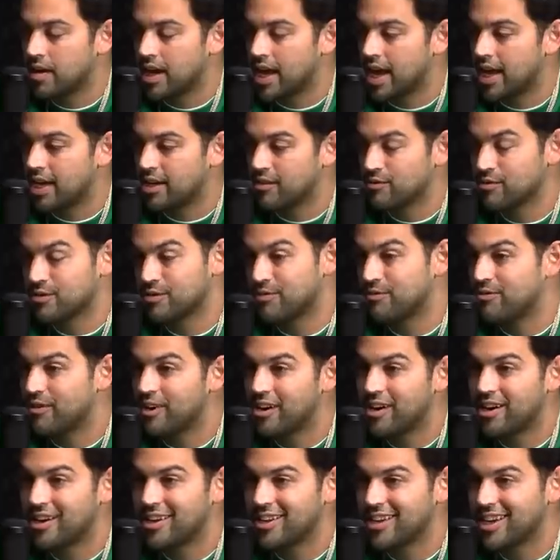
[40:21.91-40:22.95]
and it was
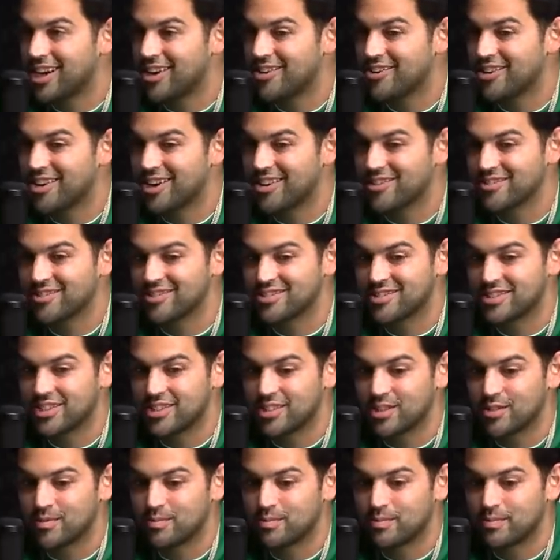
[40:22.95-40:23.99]
fun. I, I was you
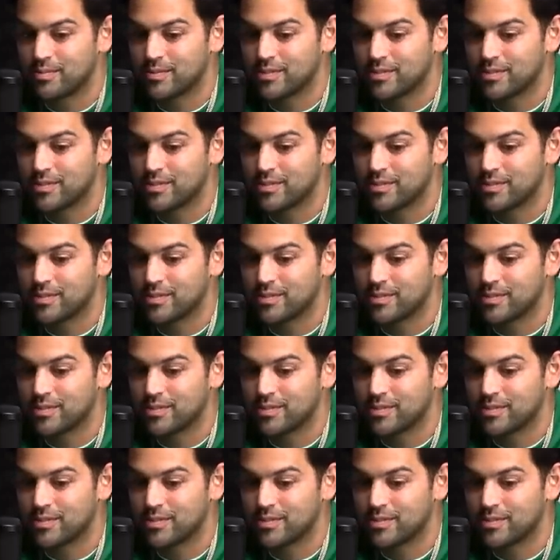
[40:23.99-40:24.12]
know